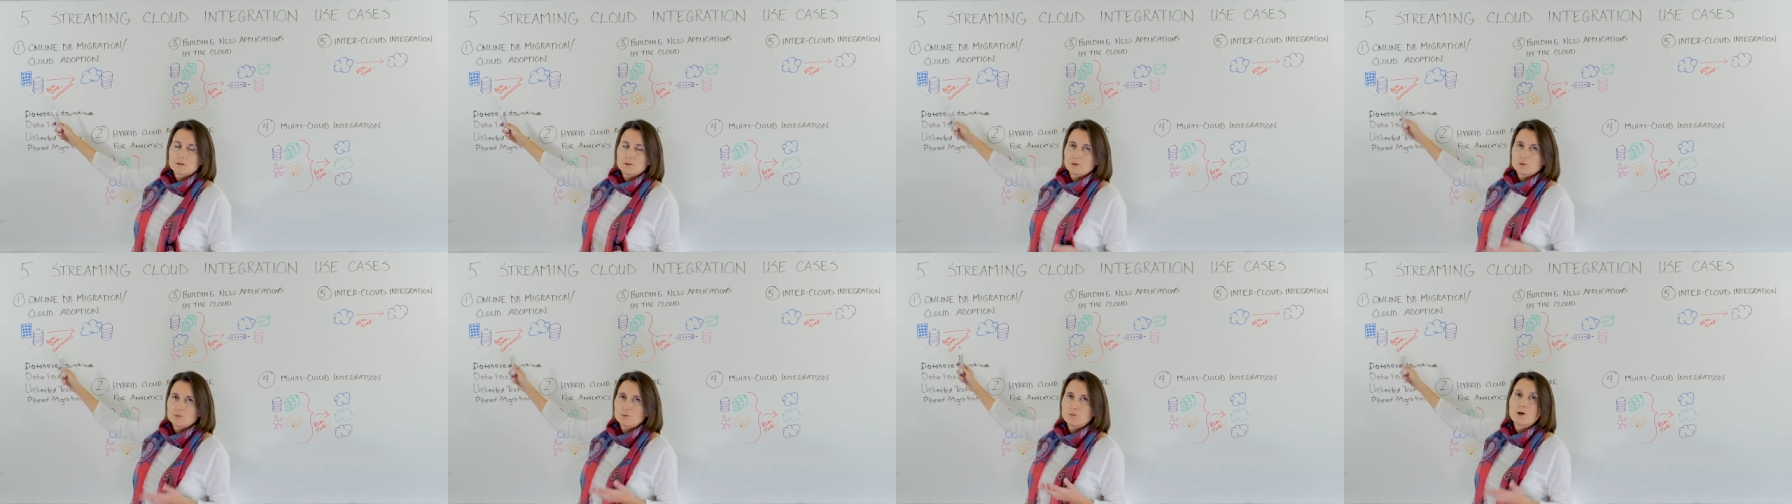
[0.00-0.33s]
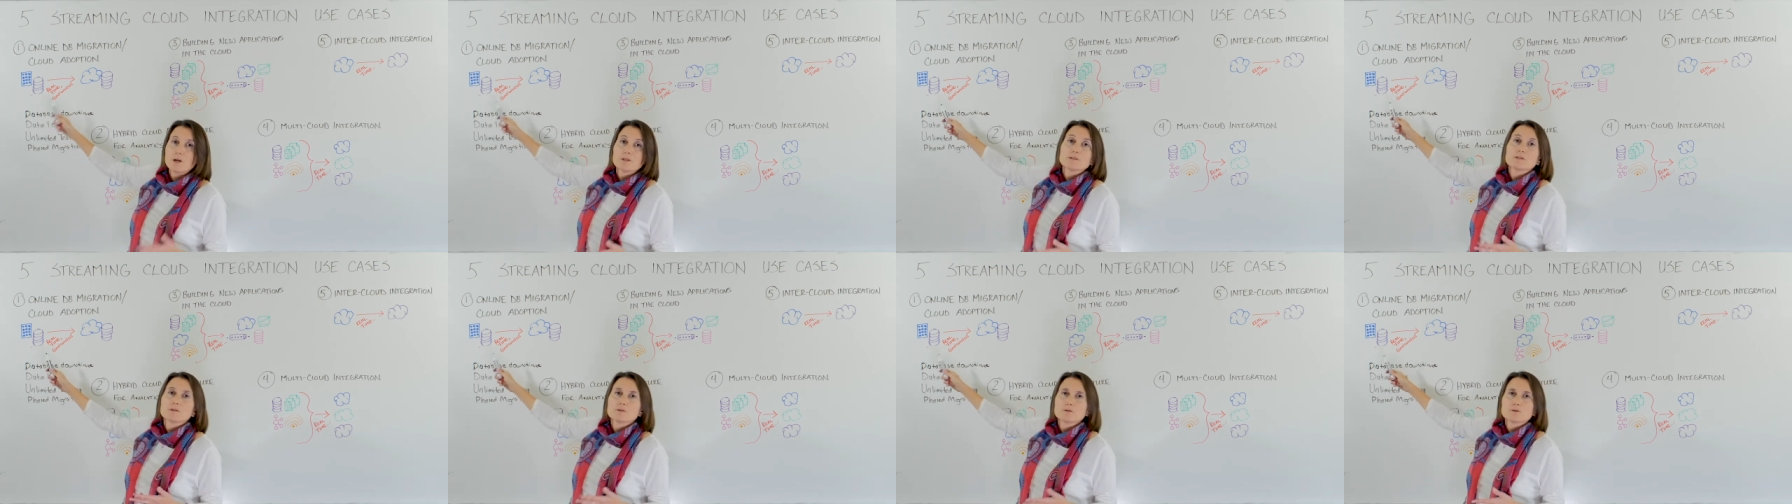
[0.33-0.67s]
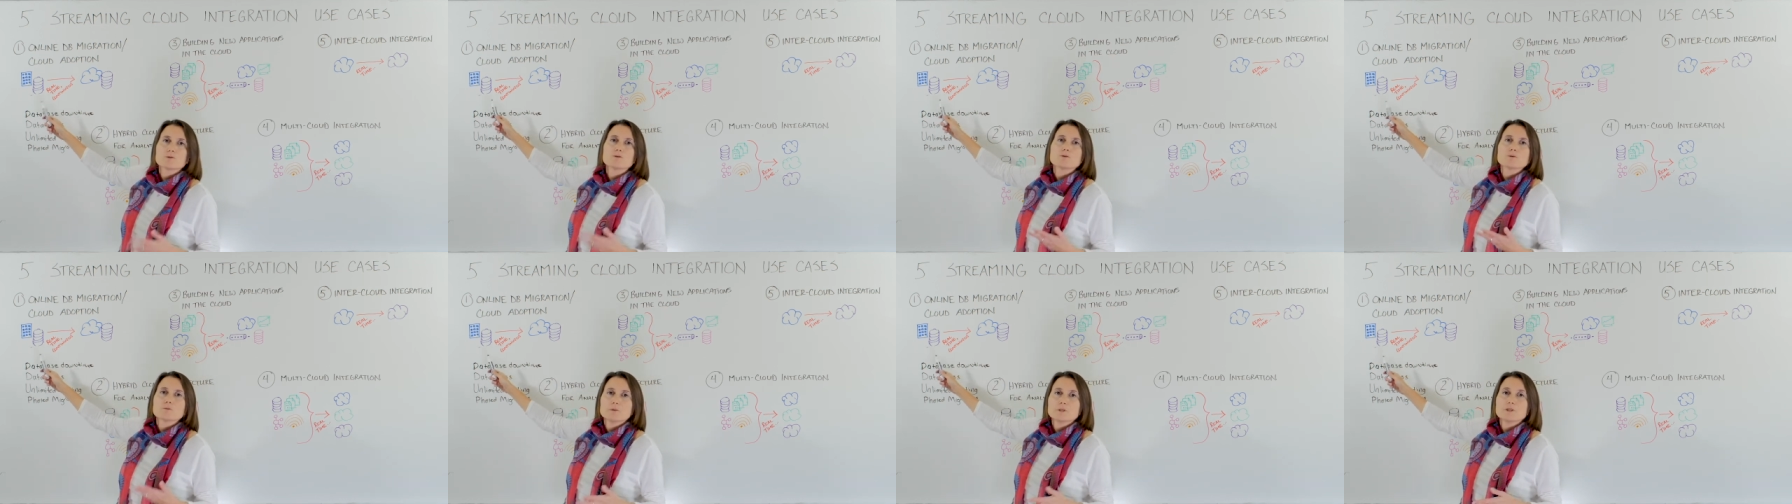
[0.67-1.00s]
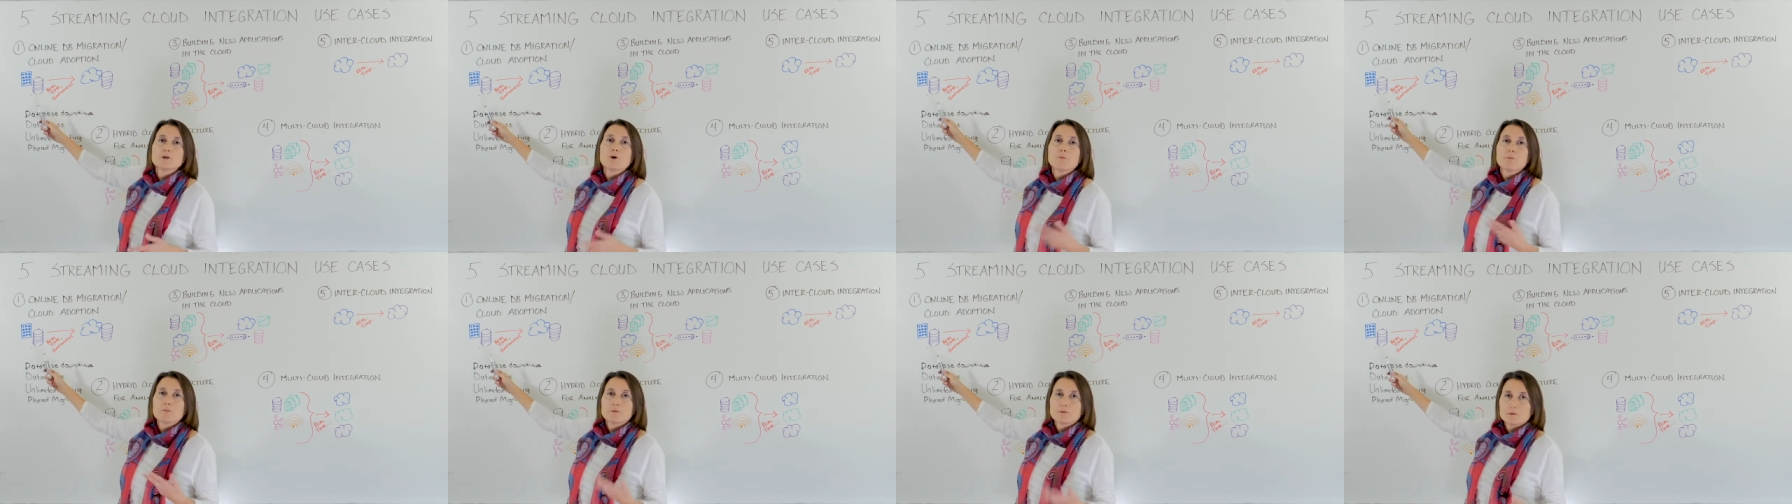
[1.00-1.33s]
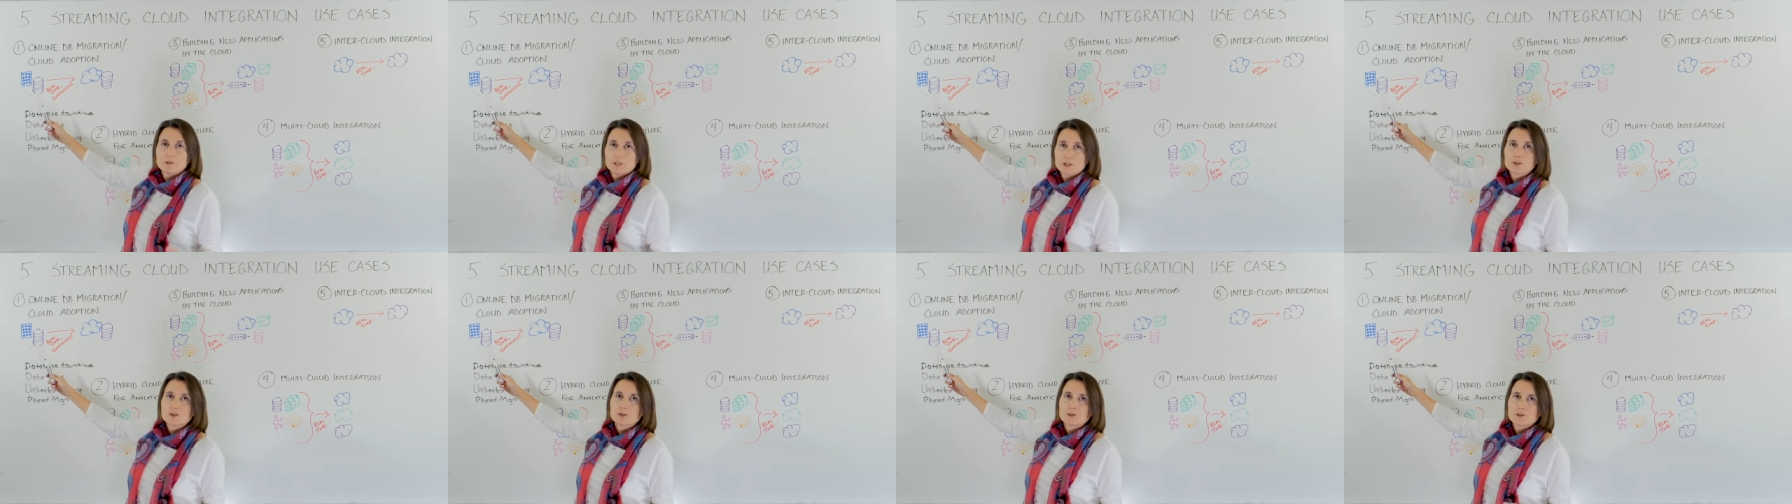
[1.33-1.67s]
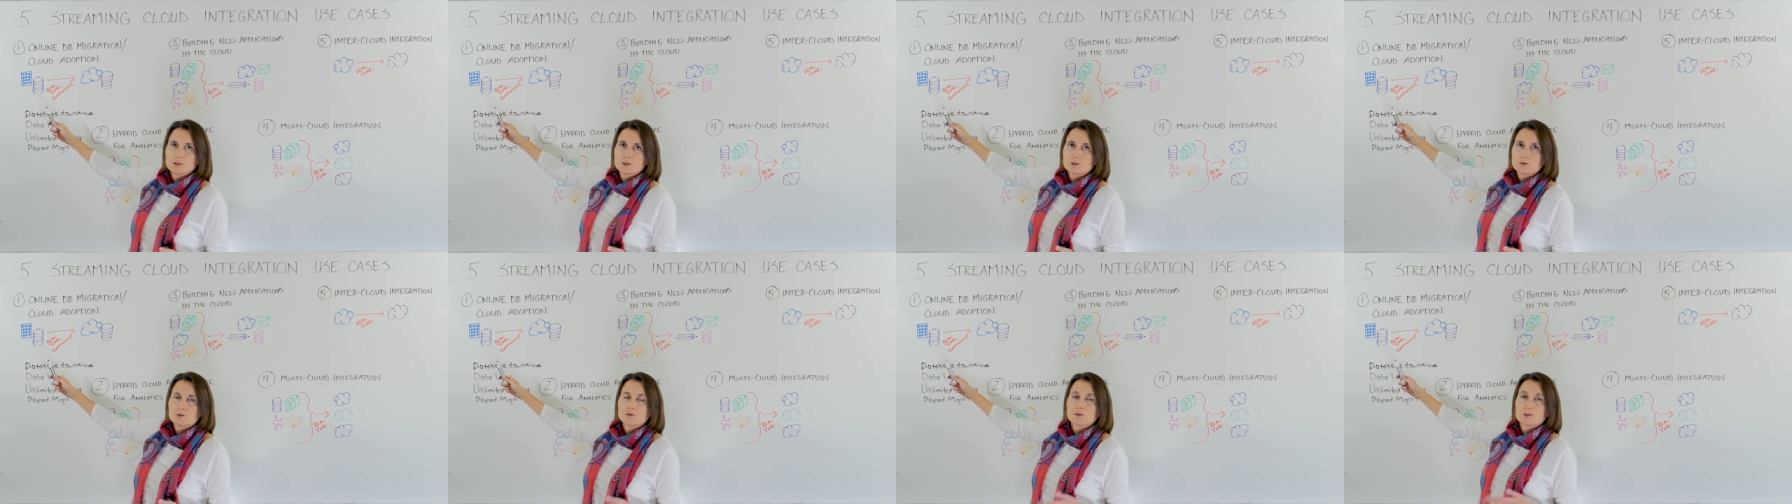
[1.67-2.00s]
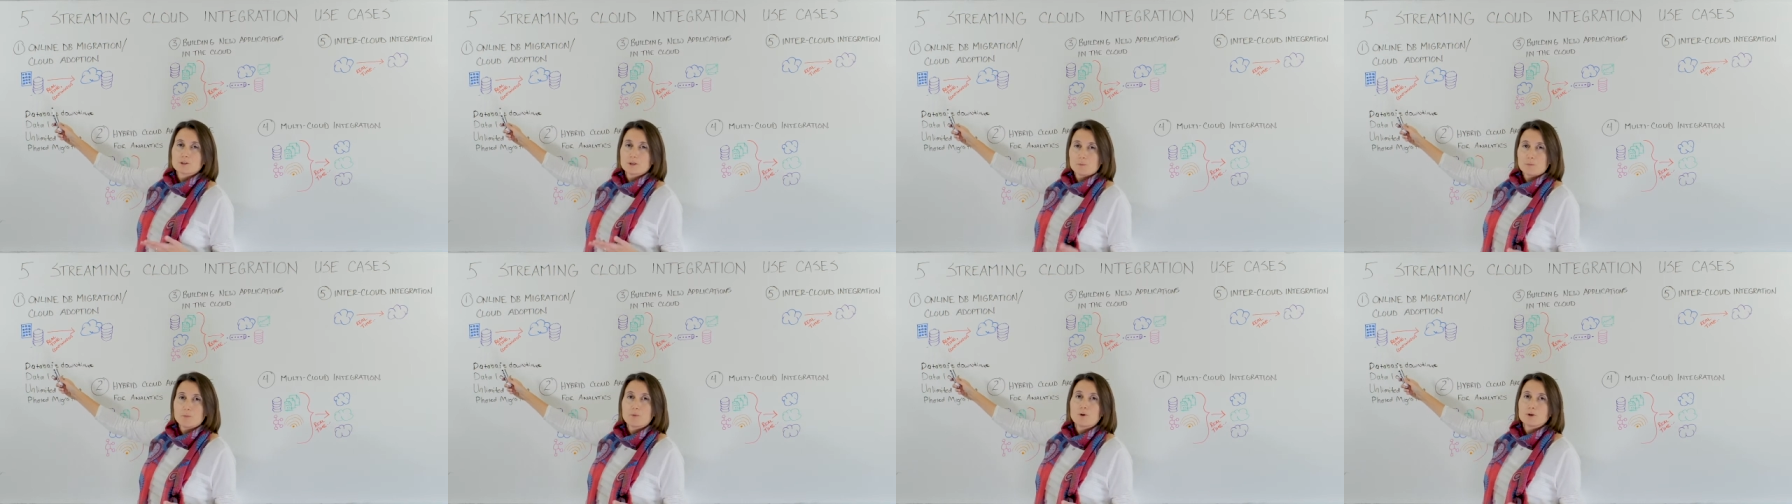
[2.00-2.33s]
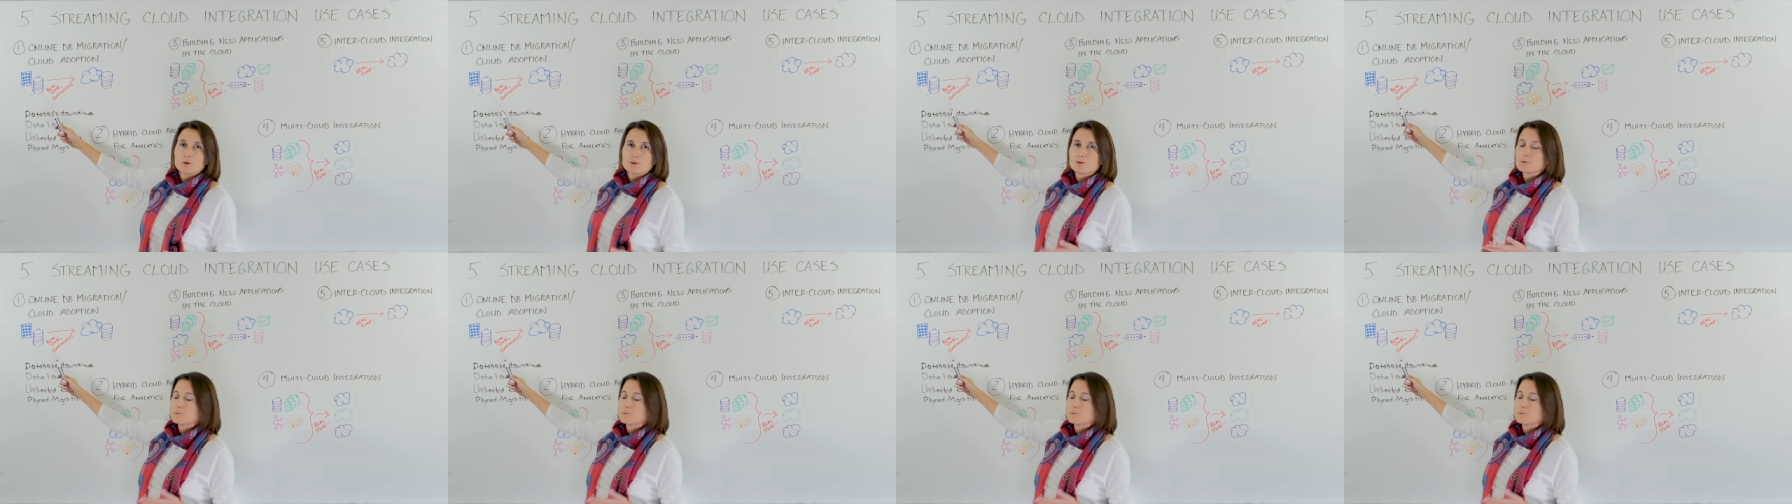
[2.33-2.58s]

You want it to be operational to support your